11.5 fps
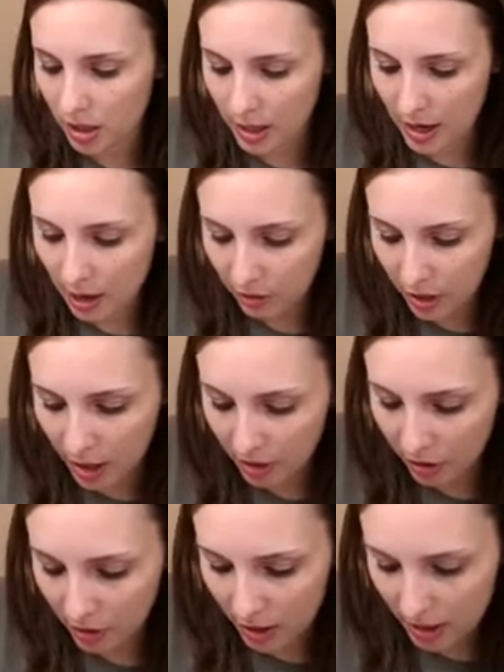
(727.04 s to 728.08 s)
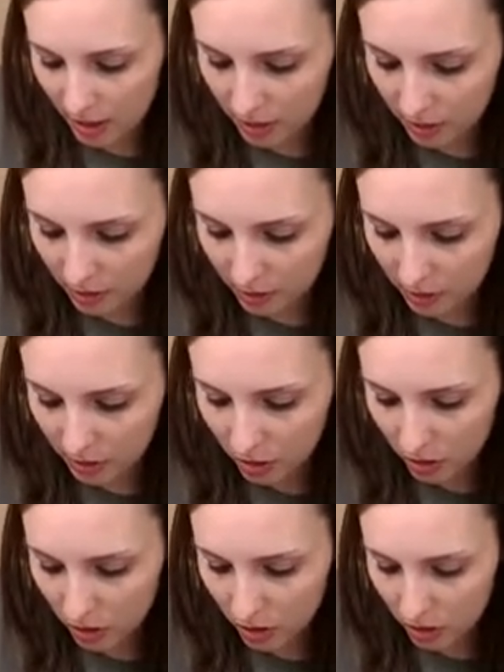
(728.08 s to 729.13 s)
an outlier is
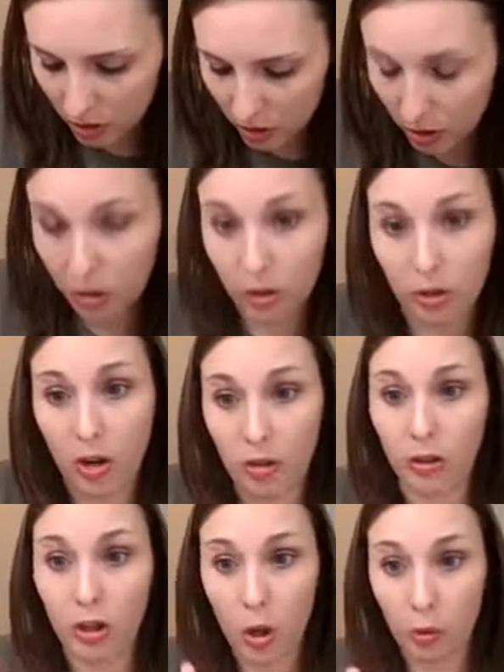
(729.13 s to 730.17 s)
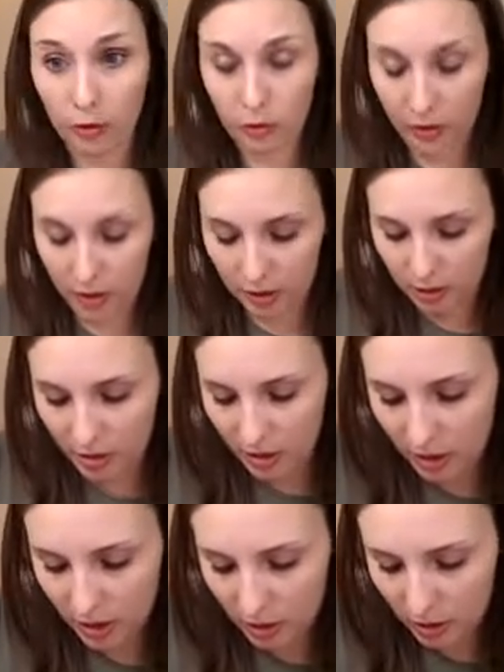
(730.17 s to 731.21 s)
on the lower fence
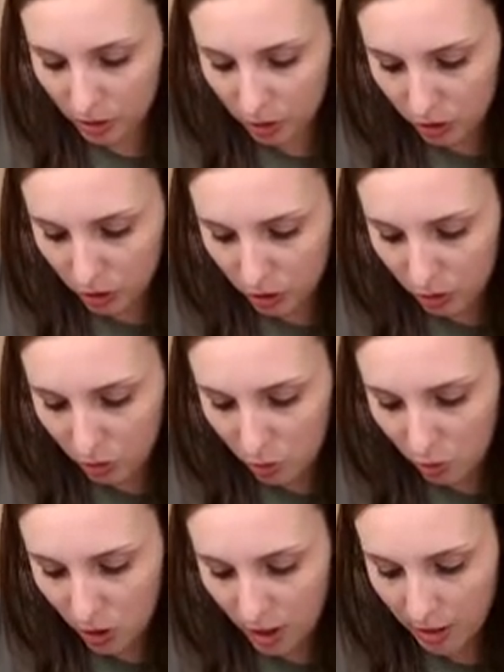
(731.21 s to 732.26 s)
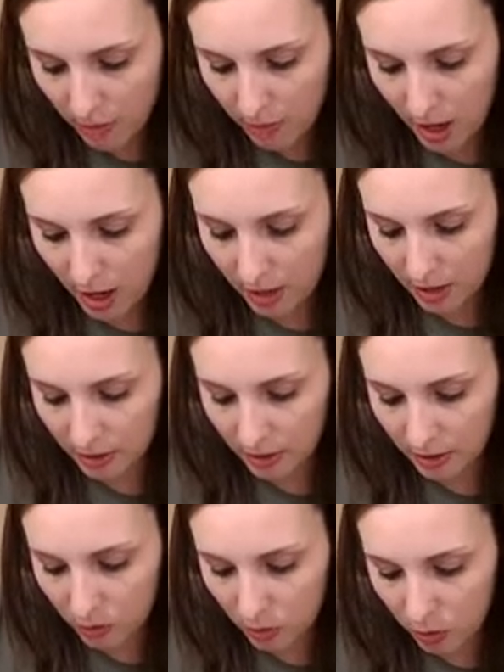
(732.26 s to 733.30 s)
is Q1
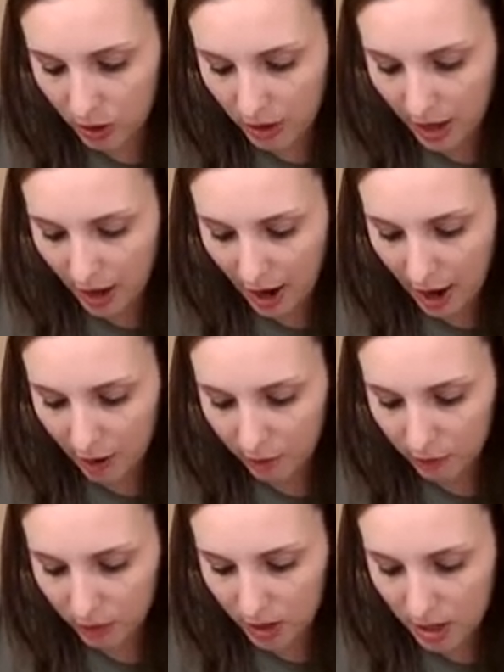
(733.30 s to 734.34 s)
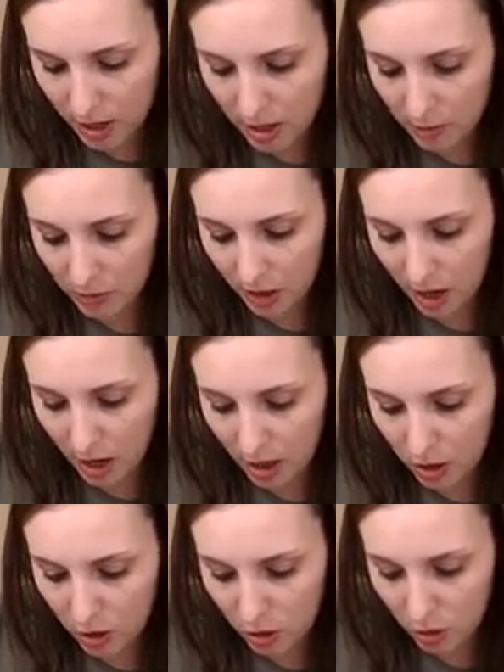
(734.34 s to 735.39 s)
minus 1.5 times
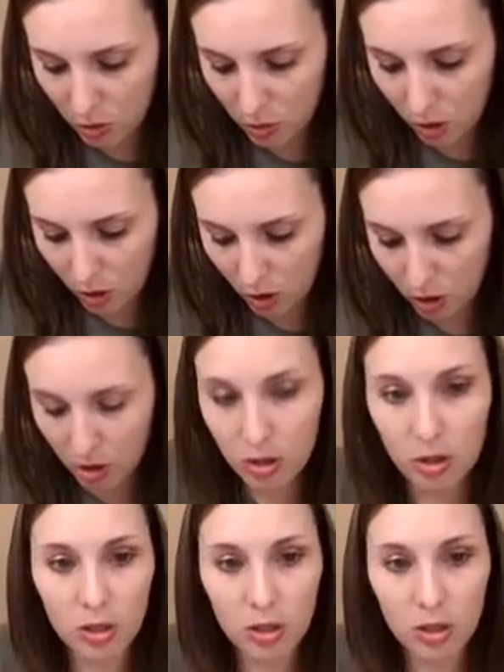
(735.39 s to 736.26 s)
IQR.